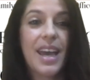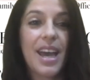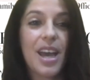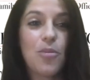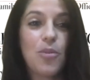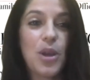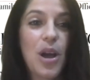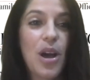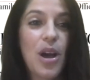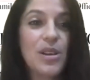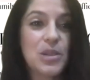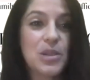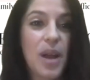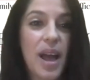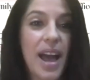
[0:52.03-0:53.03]
And we
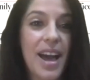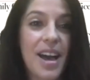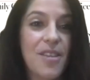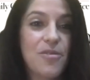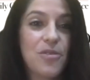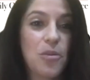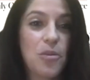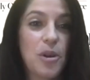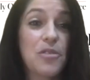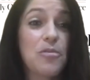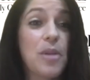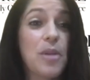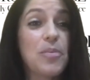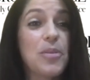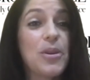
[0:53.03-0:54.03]
also have one of
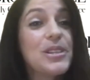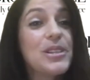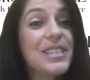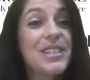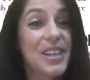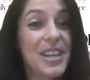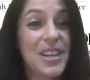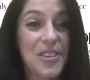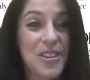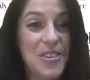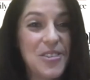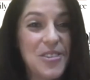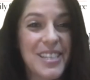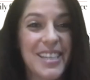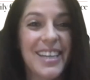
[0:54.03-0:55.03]
my personal
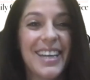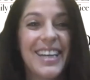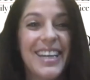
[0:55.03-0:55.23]
heroes,